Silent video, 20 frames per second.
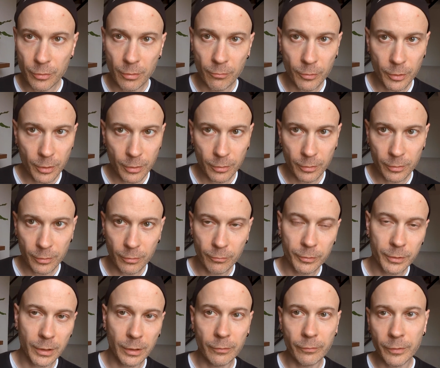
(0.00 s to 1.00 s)
you work on or
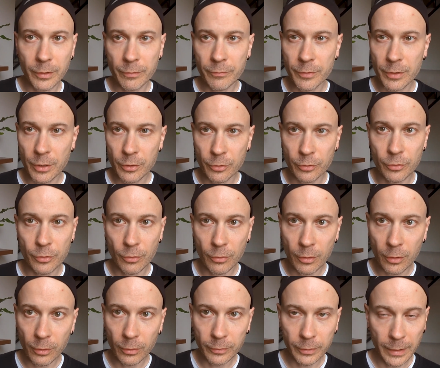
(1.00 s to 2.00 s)
what kind of conversations you
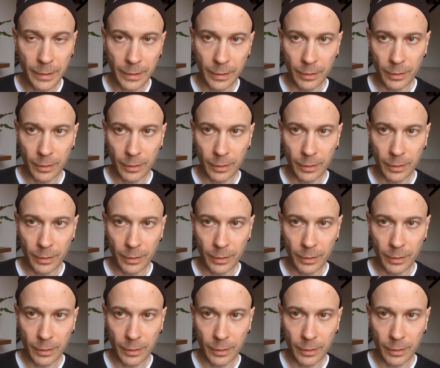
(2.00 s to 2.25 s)
hold.